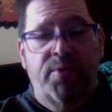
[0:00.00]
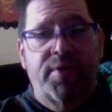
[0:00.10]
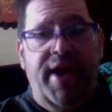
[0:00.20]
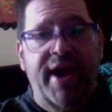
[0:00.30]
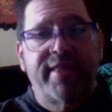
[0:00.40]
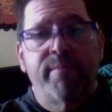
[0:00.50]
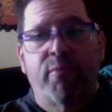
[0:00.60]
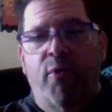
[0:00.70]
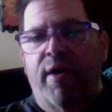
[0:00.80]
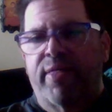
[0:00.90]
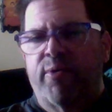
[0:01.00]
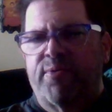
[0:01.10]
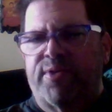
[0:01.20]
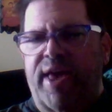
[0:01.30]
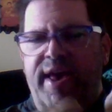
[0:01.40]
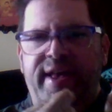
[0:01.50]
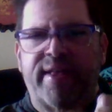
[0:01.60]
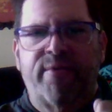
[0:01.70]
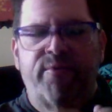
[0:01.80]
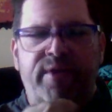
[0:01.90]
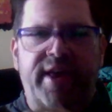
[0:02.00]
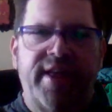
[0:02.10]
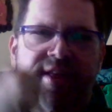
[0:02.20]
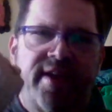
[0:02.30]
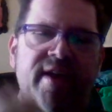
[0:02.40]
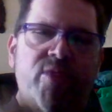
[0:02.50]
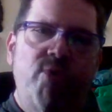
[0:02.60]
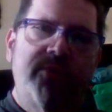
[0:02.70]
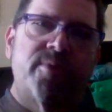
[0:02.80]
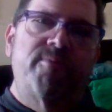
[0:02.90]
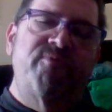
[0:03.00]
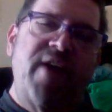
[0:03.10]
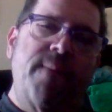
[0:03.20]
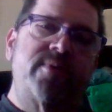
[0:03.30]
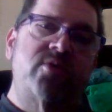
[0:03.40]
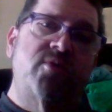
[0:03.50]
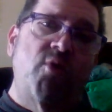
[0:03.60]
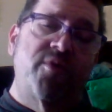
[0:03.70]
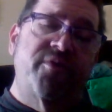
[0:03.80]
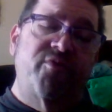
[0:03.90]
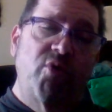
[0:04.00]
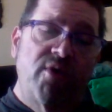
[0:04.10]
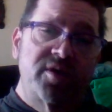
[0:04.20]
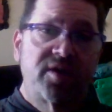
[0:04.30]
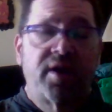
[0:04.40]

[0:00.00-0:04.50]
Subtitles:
candy bar, they'll take it and eat it and throw the wrappers on the floors,